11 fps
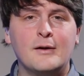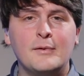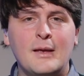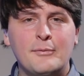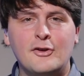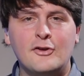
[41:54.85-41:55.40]
in
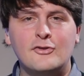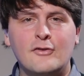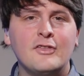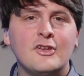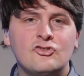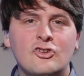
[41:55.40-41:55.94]
episodes of
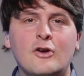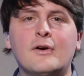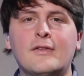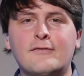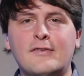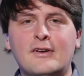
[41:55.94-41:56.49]
this show
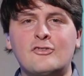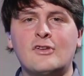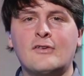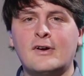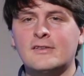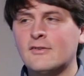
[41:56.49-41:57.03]
and the Foundation's
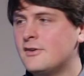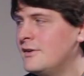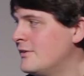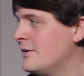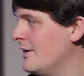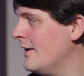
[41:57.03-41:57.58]
other
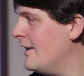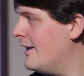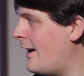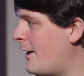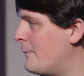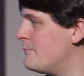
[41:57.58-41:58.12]
activities.
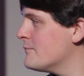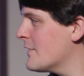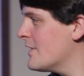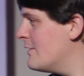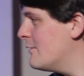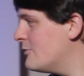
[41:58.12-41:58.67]

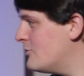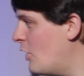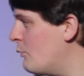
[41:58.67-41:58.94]
Joe, we're